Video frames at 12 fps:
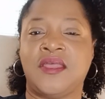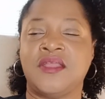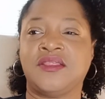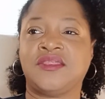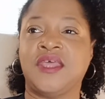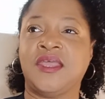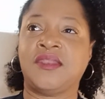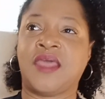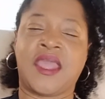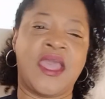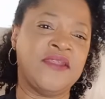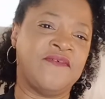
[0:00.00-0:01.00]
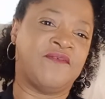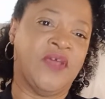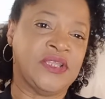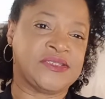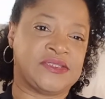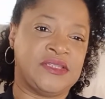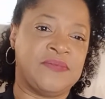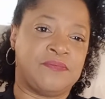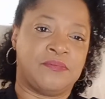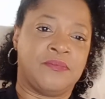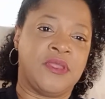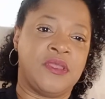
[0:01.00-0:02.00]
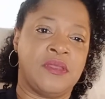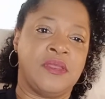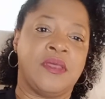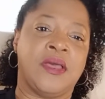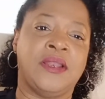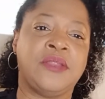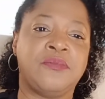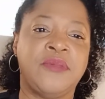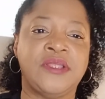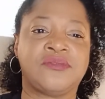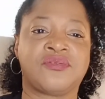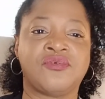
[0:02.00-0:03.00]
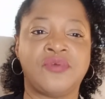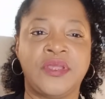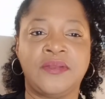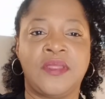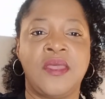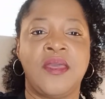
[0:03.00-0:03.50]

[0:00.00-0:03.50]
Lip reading: and then I kind of fell asleep a little bit through it.